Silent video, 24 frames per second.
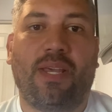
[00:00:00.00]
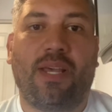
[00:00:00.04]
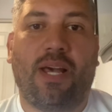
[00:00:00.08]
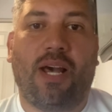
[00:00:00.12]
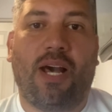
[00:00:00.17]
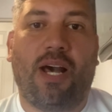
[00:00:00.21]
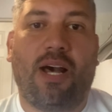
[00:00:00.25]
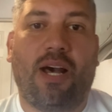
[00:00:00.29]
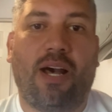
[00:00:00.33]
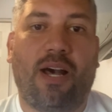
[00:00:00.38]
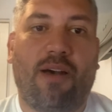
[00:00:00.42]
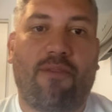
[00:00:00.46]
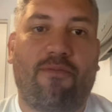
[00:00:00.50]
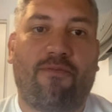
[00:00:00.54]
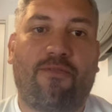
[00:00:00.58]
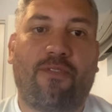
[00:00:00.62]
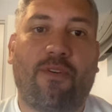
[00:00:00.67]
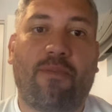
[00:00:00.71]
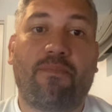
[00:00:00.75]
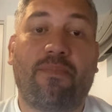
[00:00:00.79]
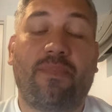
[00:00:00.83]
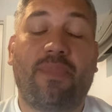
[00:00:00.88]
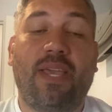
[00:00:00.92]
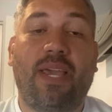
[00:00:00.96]

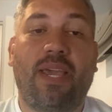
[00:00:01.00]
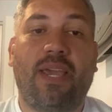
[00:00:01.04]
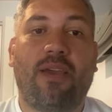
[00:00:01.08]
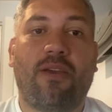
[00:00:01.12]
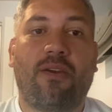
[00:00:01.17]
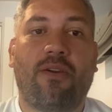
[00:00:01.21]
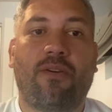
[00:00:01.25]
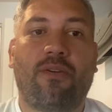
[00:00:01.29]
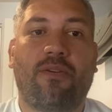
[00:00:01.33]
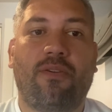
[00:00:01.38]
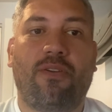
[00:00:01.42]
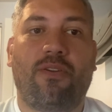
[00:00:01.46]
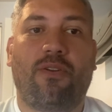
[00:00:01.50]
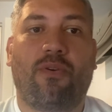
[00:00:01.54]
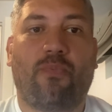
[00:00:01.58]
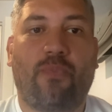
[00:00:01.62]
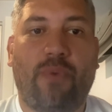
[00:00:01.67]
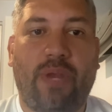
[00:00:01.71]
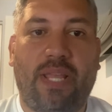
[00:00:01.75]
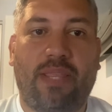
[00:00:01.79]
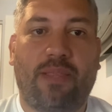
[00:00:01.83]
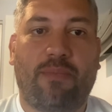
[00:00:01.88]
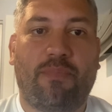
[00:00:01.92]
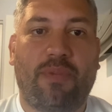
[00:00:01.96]
From there, you know,
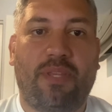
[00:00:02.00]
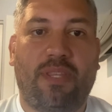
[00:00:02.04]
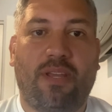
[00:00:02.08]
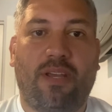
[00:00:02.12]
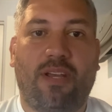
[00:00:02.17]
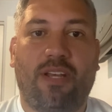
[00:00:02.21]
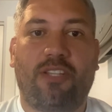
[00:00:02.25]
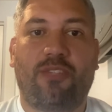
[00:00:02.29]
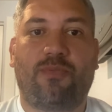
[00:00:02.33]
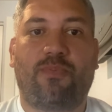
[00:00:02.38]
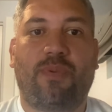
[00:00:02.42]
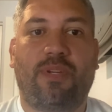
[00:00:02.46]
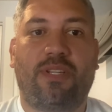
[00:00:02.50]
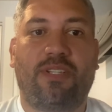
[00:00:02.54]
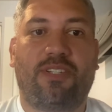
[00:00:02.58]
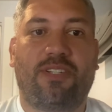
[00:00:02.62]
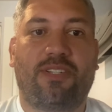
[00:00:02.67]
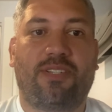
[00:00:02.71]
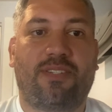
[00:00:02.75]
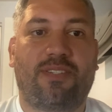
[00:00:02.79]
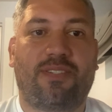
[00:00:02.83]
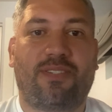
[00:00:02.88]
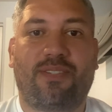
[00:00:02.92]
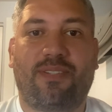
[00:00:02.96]
randomly the husband
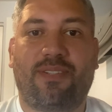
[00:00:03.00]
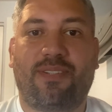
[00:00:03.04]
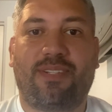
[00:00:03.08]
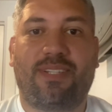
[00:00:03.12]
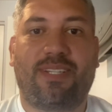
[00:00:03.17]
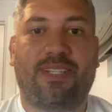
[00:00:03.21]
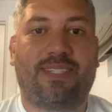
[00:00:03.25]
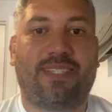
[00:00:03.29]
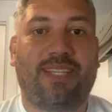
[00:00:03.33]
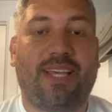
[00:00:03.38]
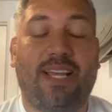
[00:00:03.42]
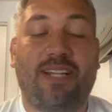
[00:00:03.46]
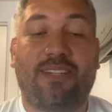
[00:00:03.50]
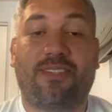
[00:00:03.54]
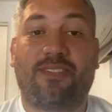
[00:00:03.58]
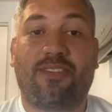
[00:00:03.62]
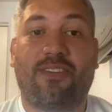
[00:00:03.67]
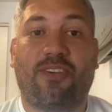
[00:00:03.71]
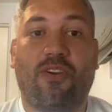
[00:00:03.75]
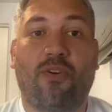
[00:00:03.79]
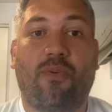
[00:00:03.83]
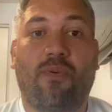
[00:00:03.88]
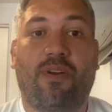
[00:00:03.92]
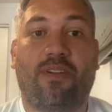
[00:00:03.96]
just decides to
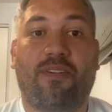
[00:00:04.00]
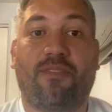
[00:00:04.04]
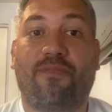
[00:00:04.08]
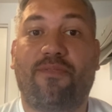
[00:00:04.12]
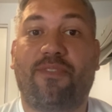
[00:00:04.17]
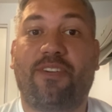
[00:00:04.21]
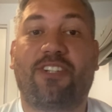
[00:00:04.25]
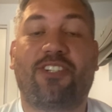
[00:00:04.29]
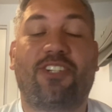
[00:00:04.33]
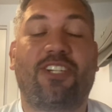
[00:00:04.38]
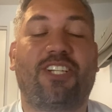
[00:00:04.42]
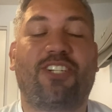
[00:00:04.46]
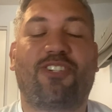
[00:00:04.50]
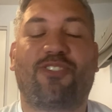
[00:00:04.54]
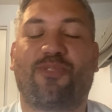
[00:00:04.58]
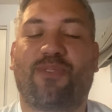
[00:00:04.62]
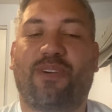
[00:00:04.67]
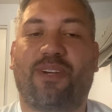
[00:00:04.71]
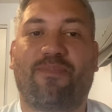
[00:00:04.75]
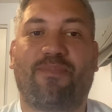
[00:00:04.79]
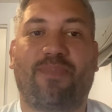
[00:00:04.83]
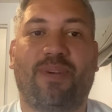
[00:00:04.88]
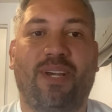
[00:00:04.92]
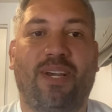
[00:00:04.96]
go on a fishing
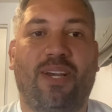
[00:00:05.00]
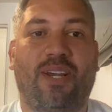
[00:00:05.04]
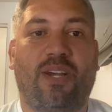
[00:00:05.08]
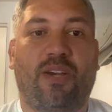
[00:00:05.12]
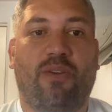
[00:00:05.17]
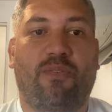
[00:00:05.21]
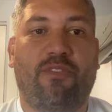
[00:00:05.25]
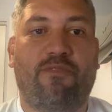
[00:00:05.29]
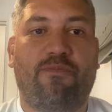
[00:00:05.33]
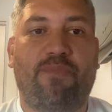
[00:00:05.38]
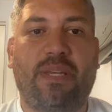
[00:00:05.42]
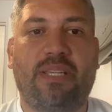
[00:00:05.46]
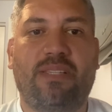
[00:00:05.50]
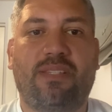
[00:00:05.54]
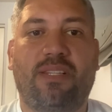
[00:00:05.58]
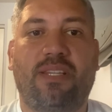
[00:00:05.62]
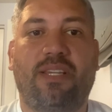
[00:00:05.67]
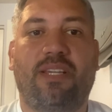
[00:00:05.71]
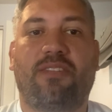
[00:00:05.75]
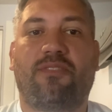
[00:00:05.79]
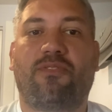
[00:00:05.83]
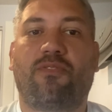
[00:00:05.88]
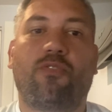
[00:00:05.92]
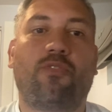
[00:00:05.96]
trip with basically
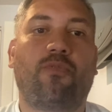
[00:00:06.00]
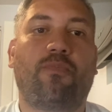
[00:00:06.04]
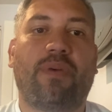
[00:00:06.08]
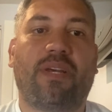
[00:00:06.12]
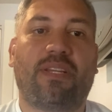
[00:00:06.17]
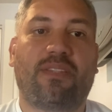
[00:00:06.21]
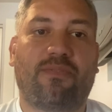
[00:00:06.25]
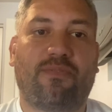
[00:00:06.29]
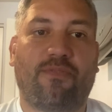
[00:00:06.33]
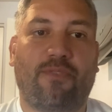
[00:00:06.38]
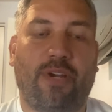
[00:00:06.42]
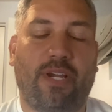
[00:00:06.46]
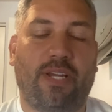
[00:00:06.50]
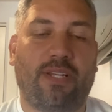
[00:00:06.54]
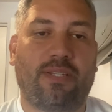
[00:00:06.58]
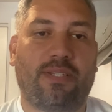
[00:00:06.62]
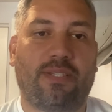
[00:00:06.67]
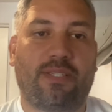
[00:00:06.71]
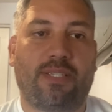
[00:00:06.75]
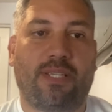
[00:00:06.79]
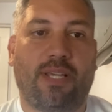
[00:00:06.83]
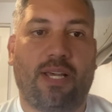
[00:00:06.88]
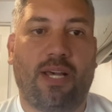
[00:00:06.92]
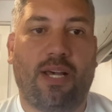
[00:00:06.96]
his two best
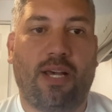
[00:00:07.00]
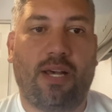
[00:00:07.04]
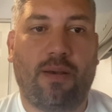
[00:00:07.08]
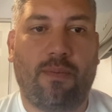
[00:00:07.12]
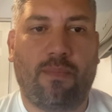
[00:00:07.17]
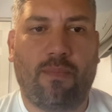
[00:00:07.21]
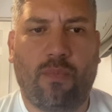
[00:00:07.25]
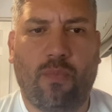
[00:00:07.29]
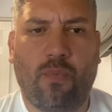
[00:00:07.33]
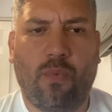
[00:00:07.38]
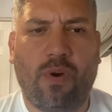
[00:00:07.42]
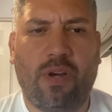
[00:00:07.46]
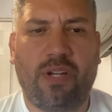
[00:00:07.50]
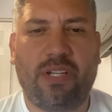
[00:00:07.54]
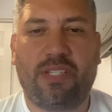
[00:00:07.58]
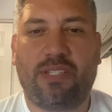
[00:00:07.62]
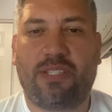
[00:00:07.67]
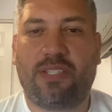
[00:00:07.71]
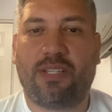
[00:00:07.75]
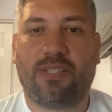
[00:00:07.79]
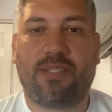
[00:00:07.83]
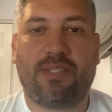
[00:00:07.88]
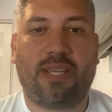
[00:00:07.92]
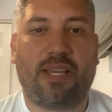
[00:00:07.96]
friends. One is
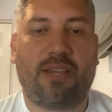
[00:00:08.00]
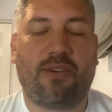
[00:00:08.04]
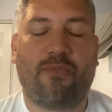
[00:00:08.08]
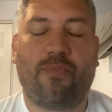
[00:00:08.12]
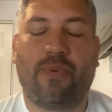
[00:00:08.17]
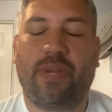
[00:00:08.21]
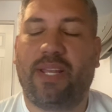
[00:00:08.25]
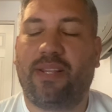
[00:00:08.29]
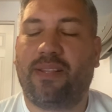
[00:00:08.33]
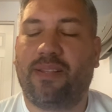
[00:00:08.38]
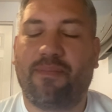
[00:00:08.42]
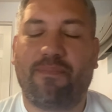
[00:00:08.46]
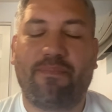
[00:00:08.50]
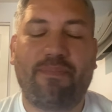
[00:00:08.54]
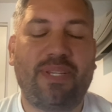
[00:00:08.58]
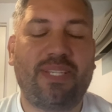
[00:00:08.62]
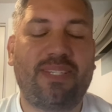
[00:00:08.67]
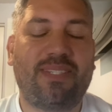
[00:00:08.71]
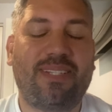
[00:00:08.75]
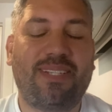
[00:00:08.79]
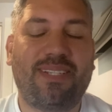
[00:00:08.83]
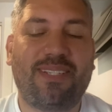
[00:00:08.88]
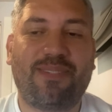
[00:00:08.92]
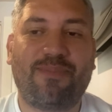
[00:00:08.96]
just like a random
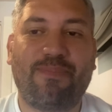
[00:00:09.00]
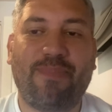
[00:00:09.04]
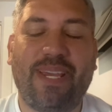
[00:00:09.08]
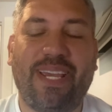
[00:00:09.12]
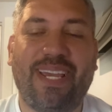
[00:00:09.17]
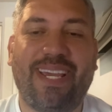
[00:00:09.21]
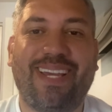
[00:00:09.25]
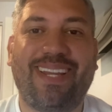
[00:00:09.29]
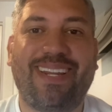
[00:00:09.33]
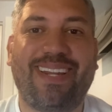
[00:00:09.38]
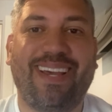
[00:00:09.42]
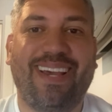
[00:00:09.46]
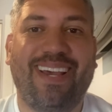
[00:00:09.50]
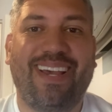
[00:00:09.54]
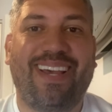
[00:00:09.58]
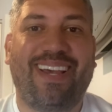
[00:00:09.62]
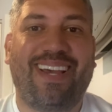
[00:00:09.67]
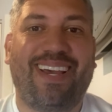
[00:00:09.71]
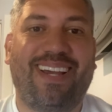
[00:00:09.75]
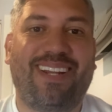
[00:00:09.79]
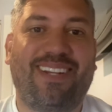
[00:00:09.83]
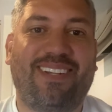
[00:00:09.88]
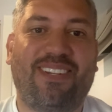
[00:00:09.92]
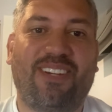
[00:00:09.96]
businessman,
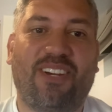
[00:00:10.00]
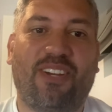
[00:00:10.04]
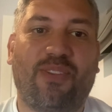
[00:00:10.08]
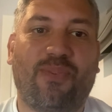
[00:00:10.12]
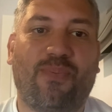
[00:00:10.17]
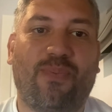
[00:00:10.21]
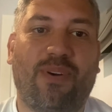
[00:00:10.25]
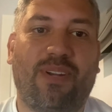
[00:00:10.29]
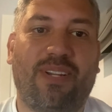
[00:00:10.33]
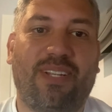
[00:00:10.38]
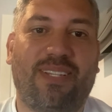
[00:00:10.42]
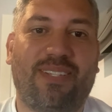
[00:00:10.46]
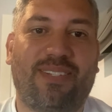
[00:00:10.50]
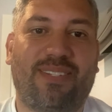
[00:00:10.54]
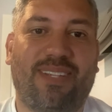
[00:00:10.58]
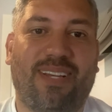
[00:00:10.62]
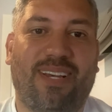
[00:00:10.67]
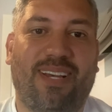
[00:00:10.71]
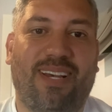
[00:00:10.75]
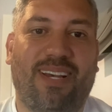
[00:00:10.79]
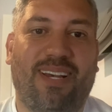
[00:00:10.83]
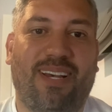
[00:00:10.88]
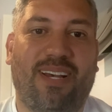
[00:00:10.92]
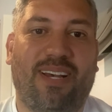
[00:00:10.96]
and the other one is
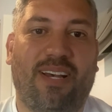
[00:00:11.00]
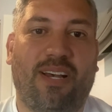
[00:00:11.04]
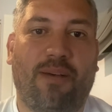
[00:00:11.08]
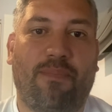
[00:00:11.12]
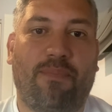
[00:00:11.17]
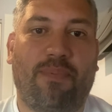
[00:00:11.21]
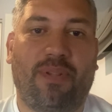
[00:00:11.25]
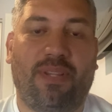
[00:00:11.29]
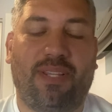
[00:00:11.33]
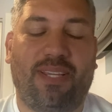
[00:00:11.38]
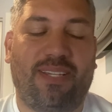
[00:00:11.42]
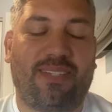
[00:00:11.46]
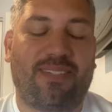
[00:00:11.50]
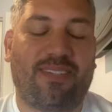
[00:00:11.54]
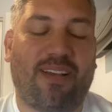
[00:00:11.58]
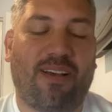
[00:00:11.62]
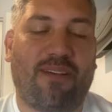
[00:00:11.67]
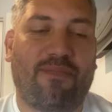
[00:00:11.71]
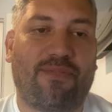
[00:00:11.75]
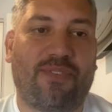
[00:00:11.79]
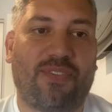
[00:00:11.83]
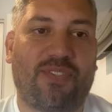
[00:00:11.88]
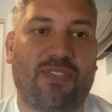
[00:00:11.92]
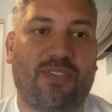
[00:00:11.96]
a police
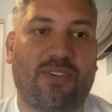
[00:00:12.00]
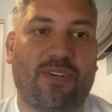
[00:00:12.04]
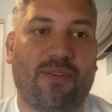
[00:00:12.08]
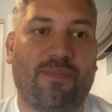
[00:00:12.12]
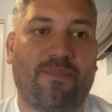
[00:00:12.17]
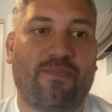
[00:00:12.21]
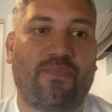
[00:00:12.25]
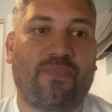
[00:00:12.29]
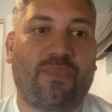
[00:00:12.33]
officer.